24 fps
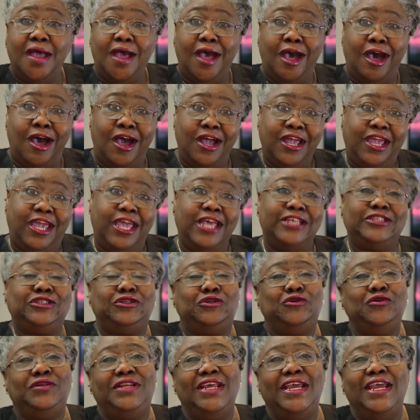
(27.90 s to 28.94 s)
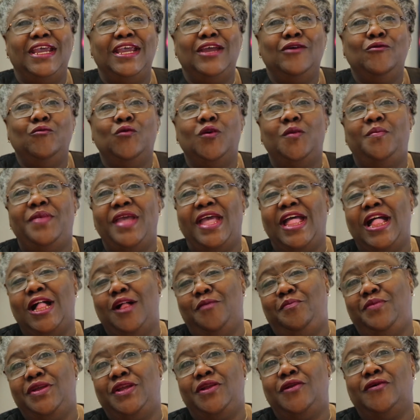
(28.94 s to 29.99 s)
Our guest today will be
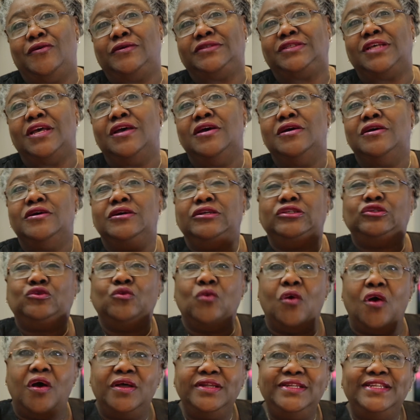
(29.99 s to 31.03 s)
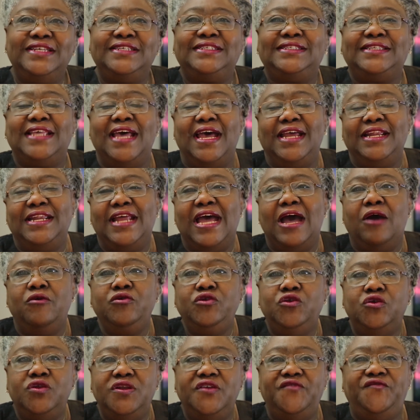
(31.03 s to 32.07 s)
helping us to understand how
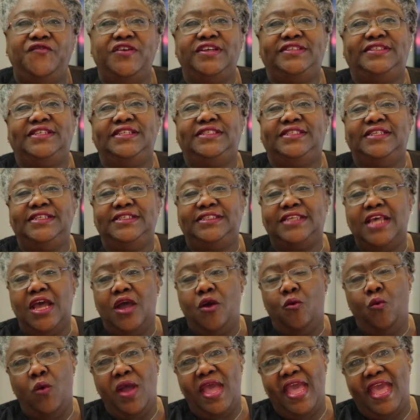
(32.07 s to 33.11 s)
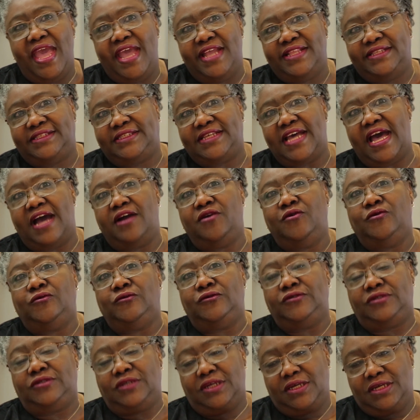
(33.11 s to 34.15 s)
universities were
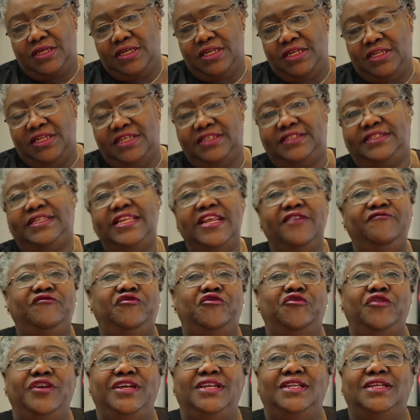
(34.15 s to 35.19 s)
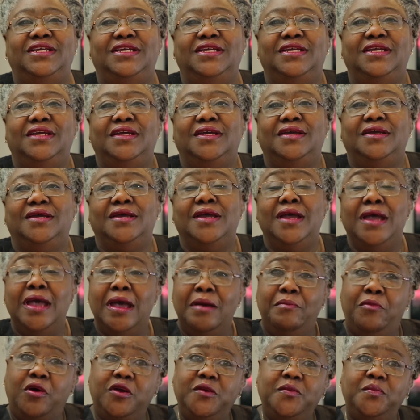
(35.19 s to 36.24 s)
entangled in the slave trade.
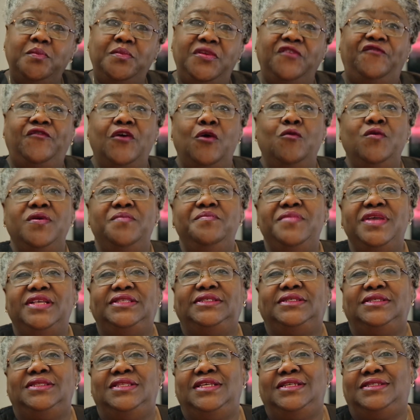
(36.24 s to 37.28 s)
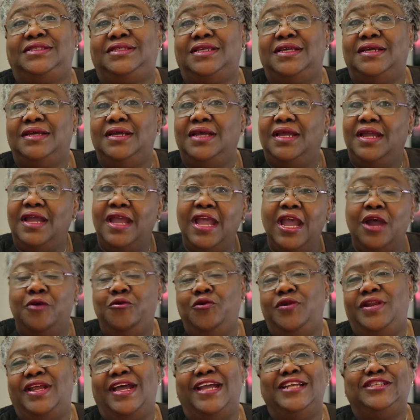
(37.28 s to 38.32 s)
But before we meet this
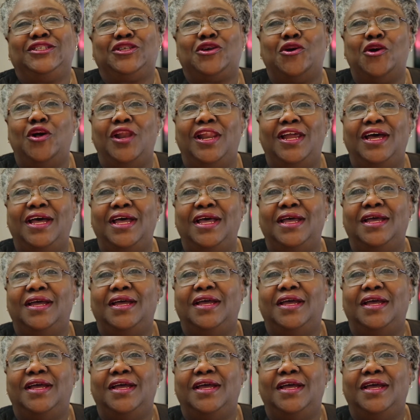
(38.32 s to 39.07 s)
erudite scholar